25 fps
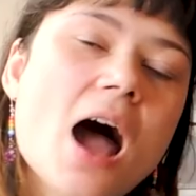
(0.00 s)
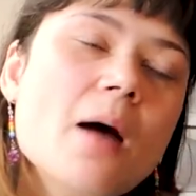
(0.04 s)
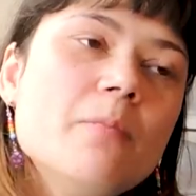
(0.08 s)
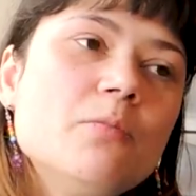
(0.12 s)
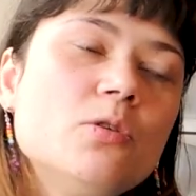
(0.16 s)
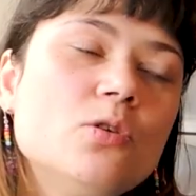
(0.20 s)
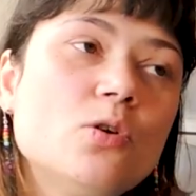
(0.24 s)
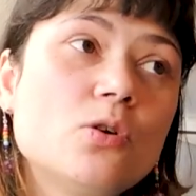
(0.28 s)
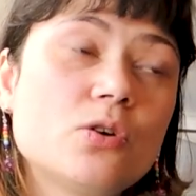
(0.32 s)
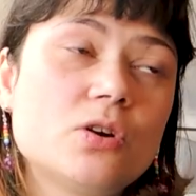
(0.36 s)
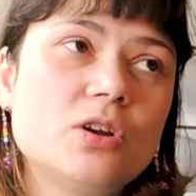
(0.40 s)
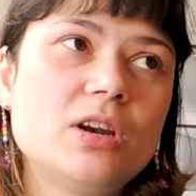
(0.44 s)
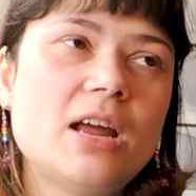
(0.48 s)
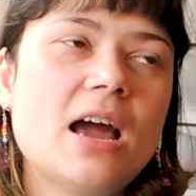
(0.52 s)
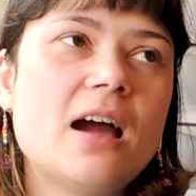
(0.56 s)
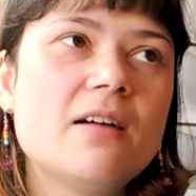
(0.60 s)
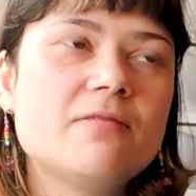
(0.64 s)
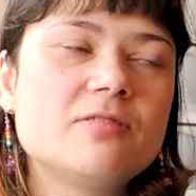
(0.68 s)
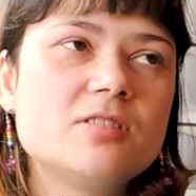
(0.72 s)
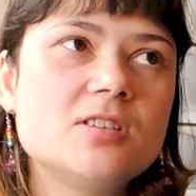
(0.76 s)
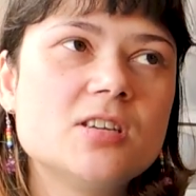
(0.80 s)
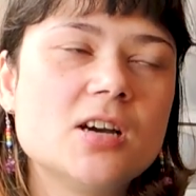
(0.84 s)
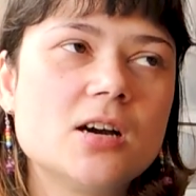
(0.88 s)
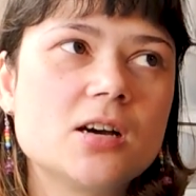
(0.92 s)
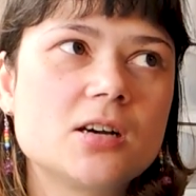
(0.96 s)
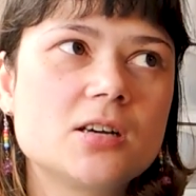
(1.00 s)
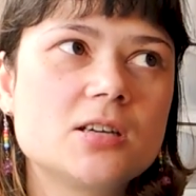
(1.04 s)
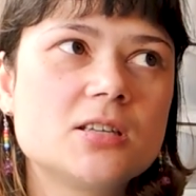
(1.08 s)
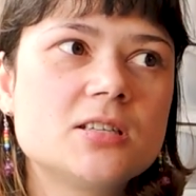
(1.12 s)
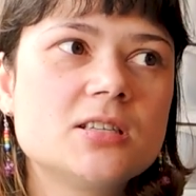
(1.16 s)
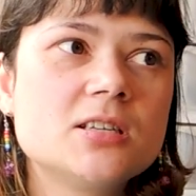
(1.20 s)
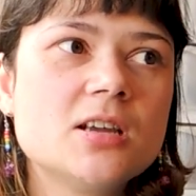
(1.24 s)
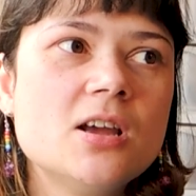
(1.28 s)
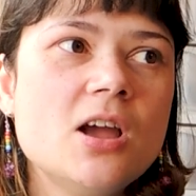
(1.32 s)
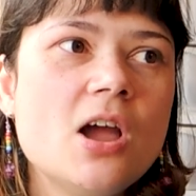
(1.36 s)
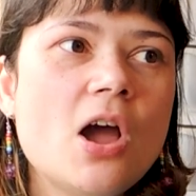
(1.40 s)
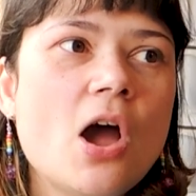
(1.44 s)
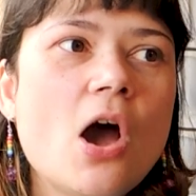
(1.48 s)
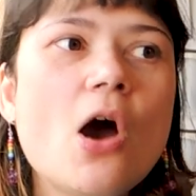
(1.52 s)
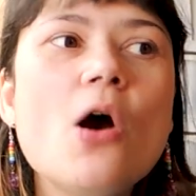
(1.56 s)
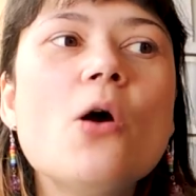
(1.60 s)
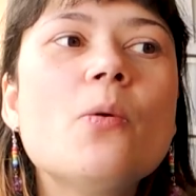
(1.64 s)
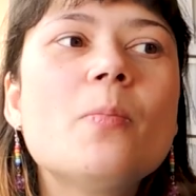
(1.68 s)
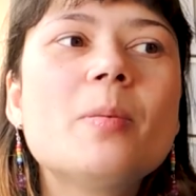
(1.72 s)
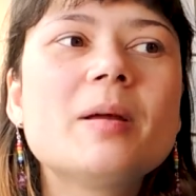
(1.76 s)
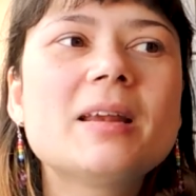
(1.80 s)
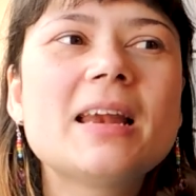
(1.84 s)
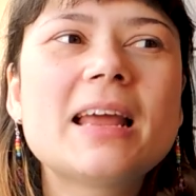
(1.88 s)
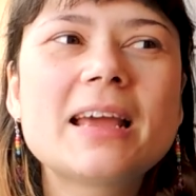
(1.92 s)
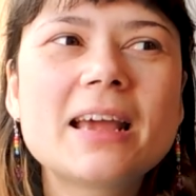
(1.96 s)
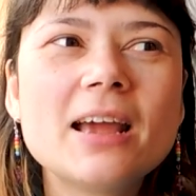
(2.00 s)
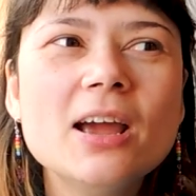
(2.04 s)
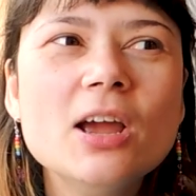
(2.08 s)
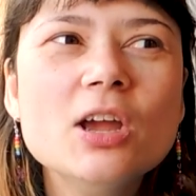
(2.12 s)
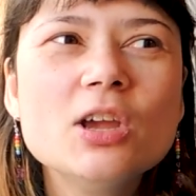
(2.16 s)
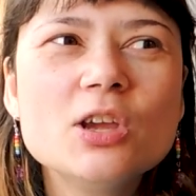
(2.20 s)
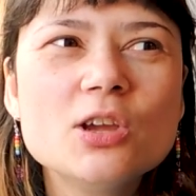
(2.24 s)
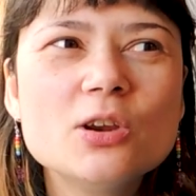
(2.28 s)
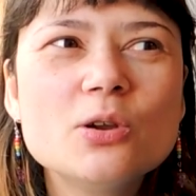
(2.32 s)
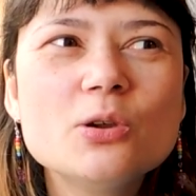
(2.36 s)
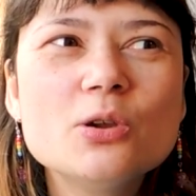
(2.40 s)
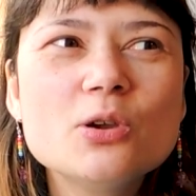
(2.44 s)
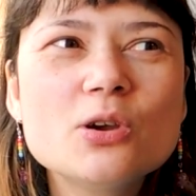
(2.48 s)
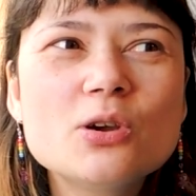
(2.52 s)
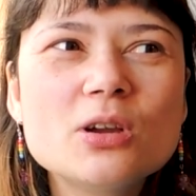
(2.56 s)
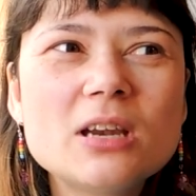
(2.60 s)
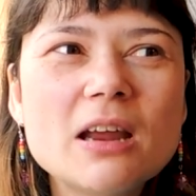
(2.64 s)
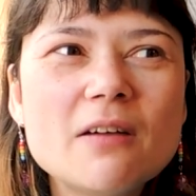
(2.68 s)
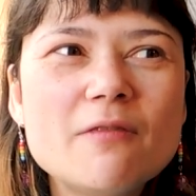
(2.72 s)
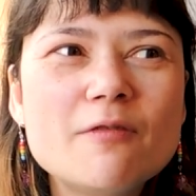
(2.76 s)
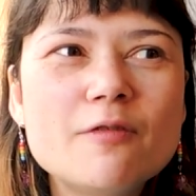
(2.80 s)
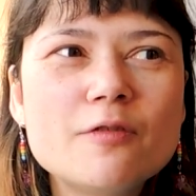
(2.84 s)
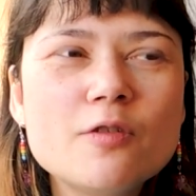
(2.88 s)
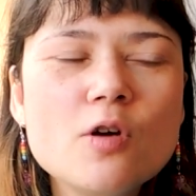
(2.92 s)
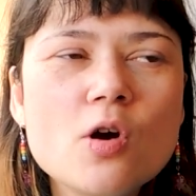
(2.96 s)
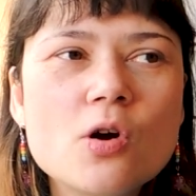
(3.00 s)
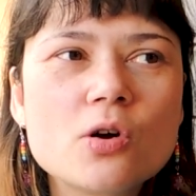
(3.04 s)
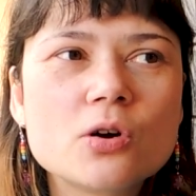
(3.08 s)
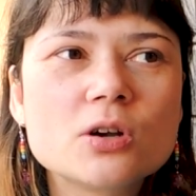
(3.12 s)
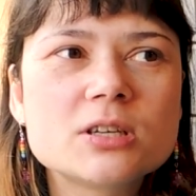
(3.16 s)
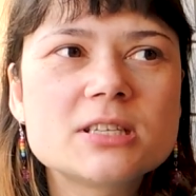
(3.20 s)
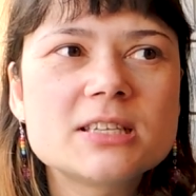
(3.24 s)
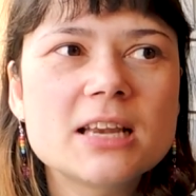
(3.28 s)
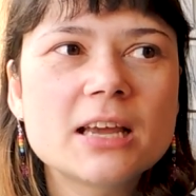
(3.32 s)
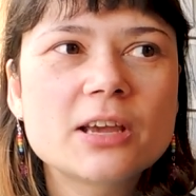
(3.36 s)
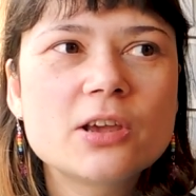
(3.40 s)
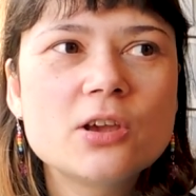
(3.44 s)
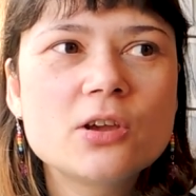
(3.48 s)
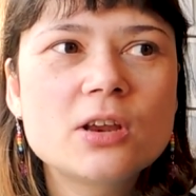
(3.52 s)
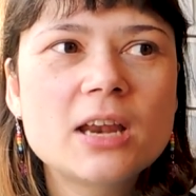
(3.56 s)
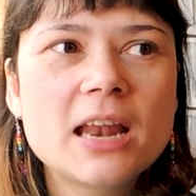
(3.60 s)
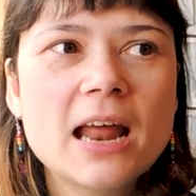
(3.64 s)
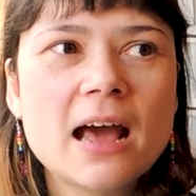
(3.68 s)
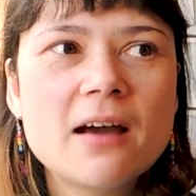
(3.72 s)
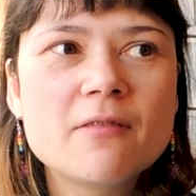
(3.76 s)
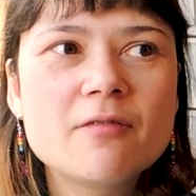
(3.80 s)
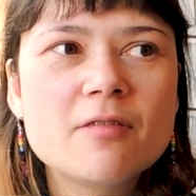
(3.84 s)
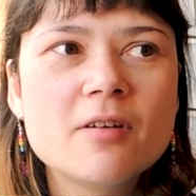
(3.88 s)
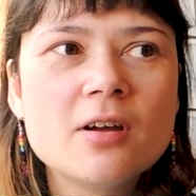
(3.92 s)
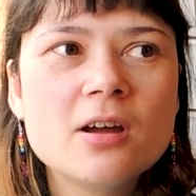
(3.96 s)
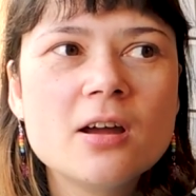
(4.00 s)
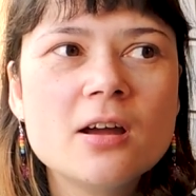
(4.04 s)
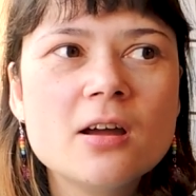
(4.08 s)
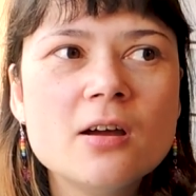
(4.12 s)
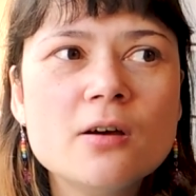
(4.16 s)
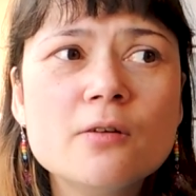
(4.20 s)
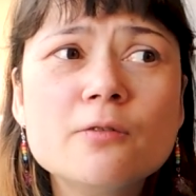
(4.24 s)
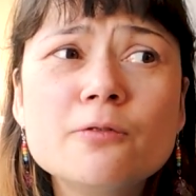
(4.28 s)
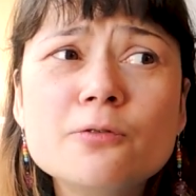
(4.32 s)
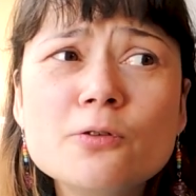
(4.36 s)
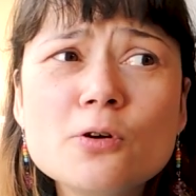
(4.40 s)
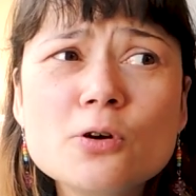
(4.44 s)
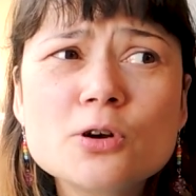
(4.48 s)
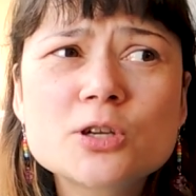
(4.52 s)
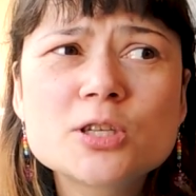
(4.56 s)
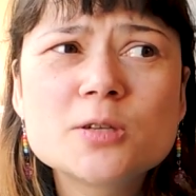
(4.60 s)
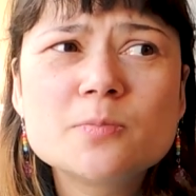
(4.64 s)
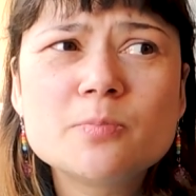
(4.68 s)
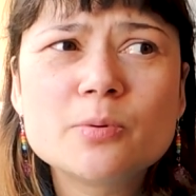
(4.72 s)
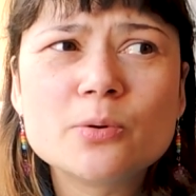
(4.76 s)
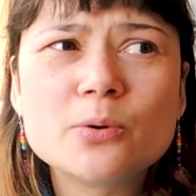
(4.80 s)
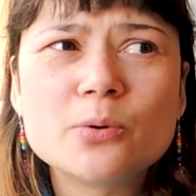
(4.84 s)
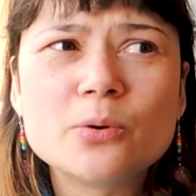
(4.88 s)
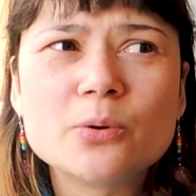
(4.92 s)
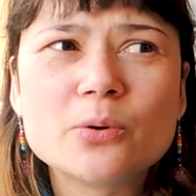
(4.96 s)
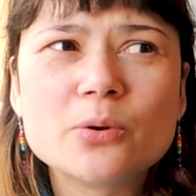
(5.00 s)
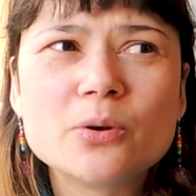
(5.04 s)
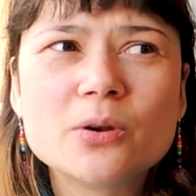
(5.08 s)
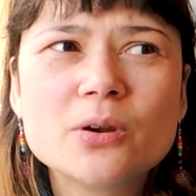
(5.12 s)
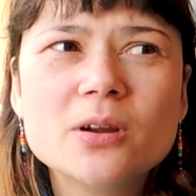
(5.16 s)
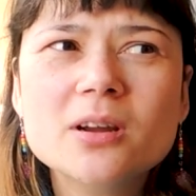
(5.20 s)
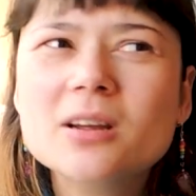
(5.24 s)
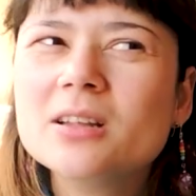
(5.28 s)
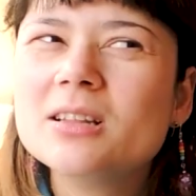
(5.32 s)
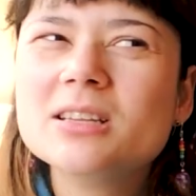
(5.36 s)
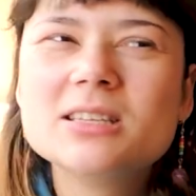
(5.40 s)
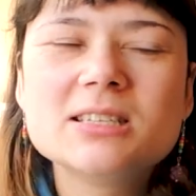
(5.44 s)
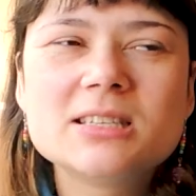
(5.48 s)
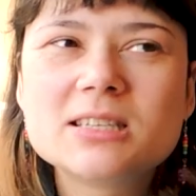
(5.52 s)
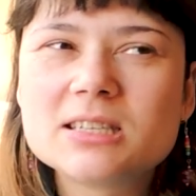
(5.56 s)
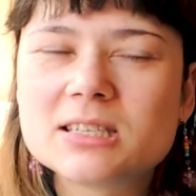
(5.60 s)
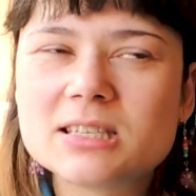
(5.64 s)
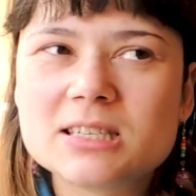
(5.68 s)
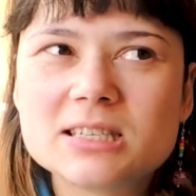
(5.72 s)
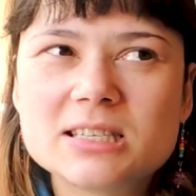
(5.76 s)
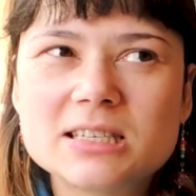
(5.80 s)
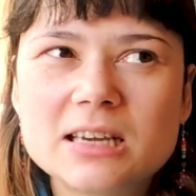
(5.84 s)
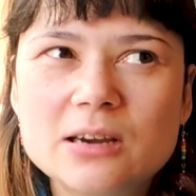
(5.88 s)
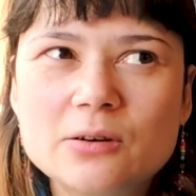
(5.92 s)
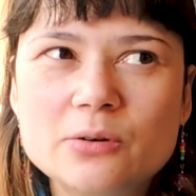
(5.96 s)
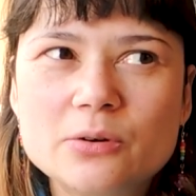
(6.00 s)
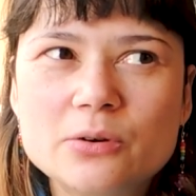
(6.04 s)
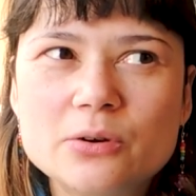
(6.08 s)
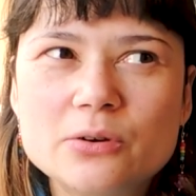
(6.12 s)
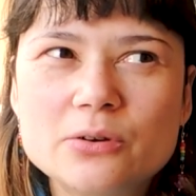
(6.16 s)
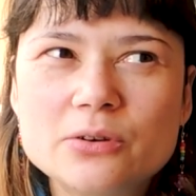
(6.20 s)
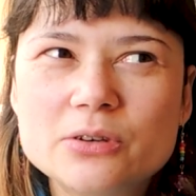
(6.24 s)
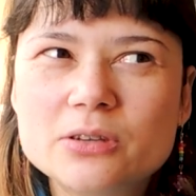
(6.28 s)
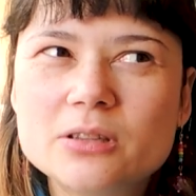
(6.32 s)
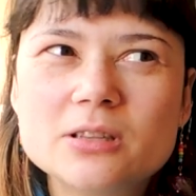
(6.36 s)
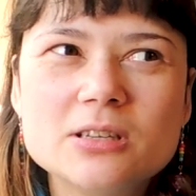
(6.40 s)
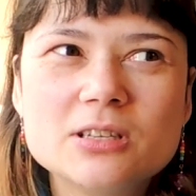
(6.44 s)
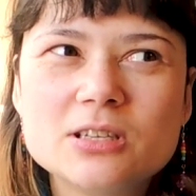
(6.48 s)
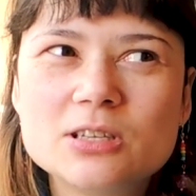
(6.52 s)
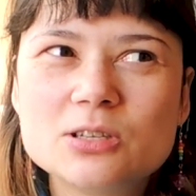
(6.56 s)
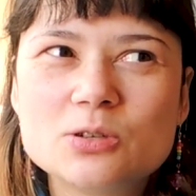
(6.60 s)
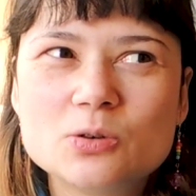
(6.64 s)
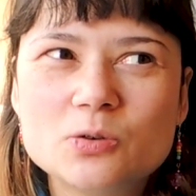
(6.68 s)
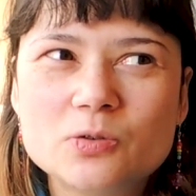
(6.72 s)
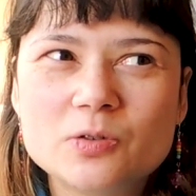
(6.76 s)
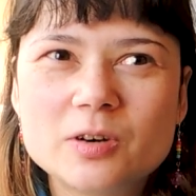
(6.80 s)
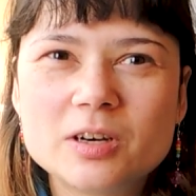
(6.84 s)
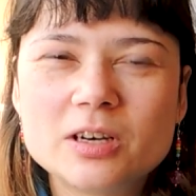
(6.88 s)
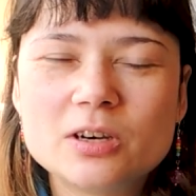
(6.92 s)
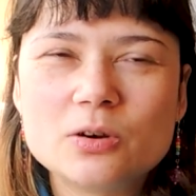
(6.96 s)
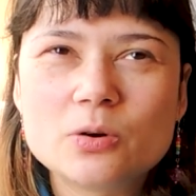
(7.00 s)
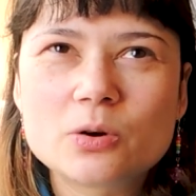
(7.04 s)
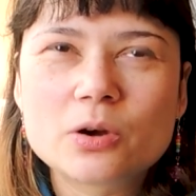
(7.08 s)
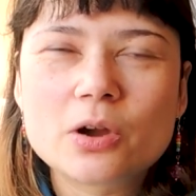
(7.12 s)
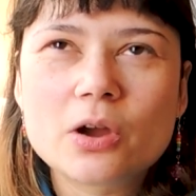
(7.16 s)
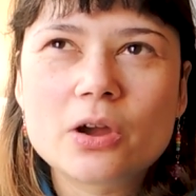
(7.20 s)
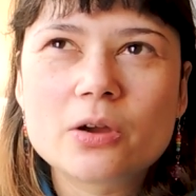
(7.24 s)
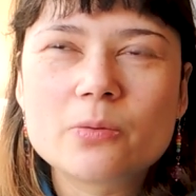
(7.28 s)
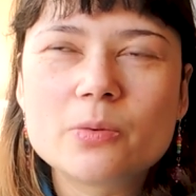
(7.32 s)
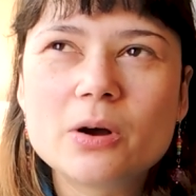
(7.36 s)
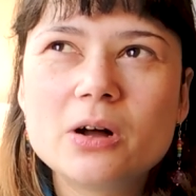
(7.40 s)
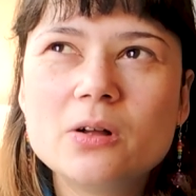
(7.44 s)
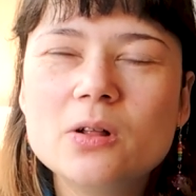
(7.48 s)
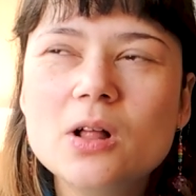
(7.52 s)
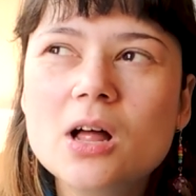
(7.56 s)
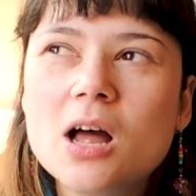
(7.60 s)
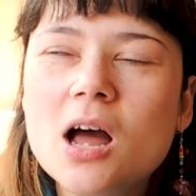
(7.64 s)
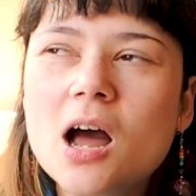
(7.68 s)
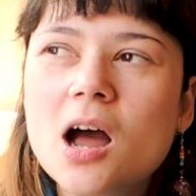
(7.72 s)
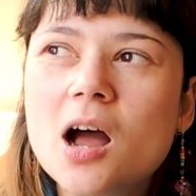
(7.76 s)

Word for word: not gonna have ducks. Oh, but like, you know, you could have frogs. Like, you could have frog spawn this doesn't sound good, this is already not going well.